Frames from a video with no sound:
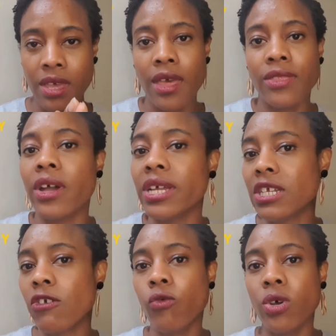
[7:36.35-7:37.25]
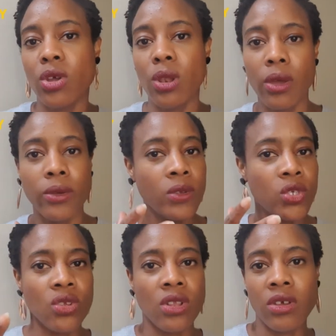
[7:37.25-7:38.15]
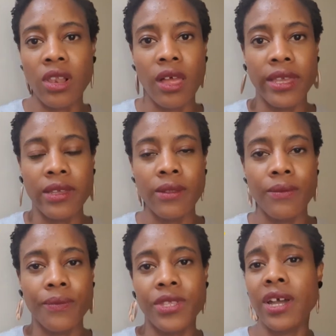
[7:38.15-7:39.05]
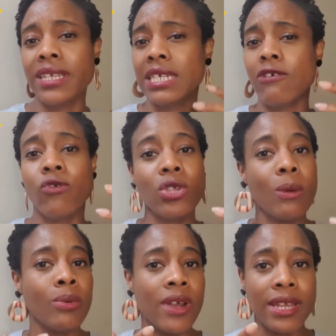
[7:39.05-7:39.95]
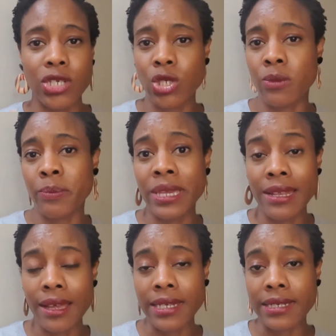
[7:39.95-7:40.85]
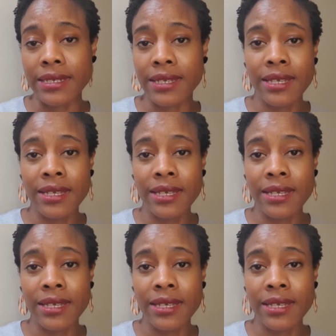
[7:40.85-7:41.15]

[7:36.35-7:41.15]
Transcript: the idea of what your logo should look like, the idea of what your brand should be like,